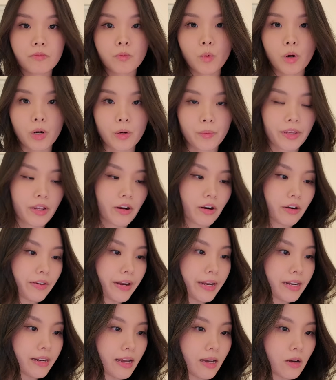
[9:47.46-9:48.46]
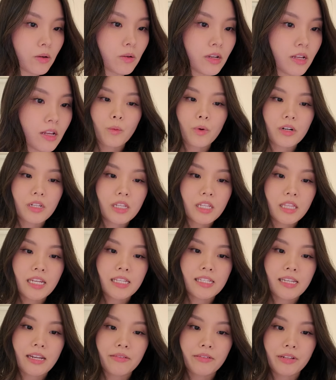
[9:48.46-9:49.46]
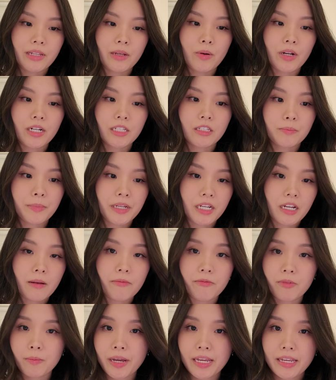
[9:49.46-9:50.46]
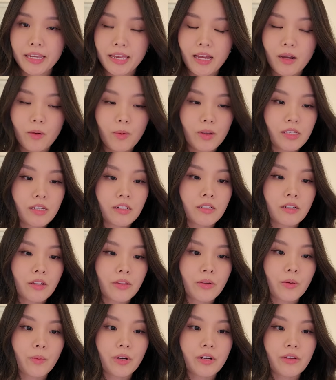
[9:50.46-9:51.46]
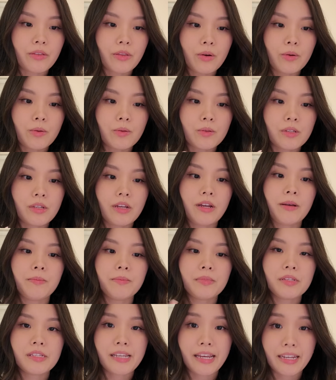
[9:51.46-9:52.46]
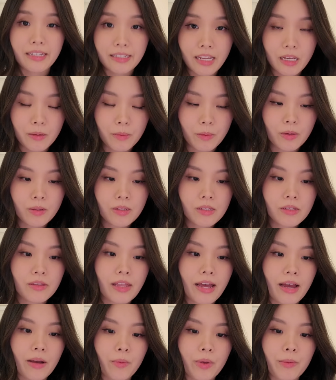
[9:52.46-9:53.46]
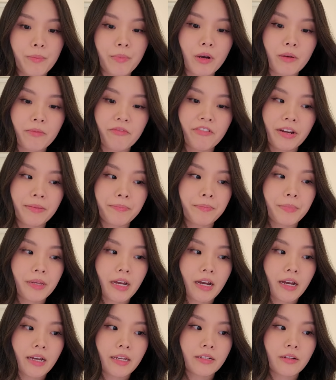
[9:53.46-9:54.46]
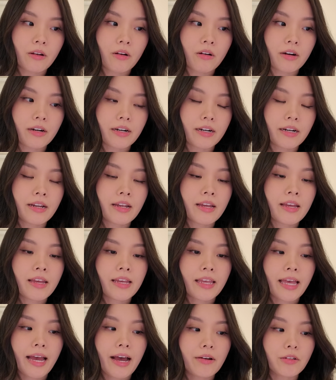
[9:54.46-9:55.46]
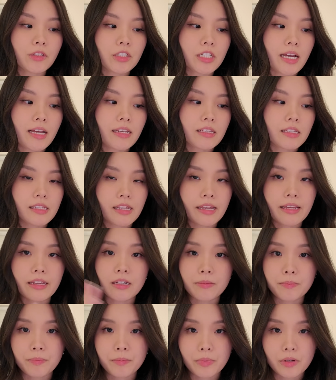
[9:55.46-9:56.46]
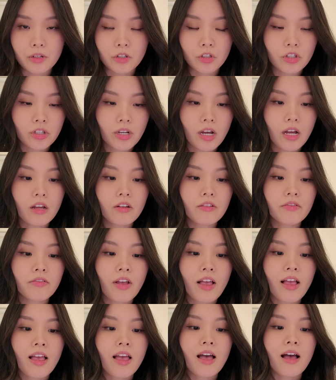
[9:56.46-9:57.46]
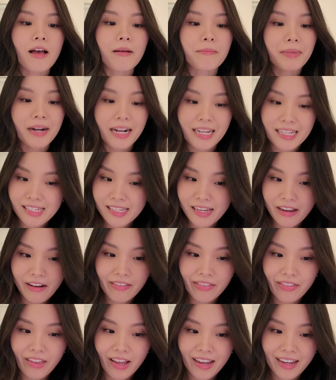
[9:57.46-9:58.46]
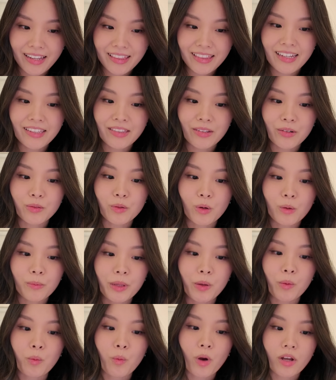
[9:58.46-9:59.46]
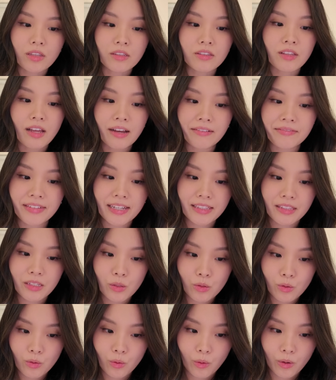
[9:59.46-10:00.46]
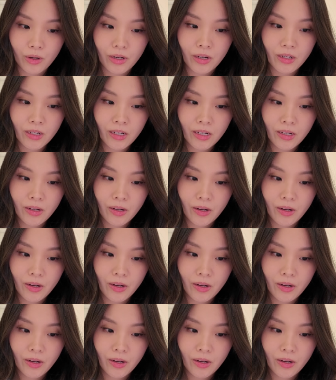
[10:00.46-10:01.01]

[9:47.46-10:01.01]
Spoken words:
where we are right now. One of the things I really wanted to pick up from IKEA was another one of those side tables that we put right behind our couch as like a bookshelf. But I see online that there's only one left at the store,